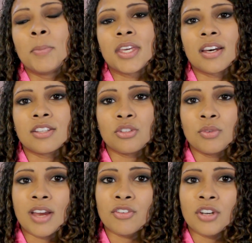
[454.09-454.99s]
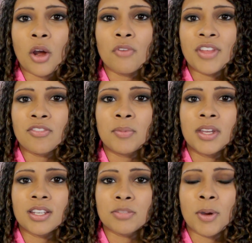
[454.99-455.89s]
because you never know if they've
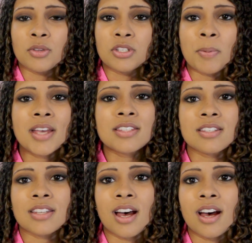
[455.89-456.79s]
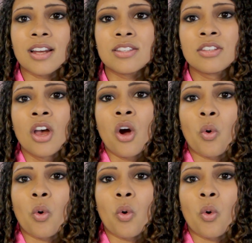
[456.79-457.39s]
been exposed to pesticides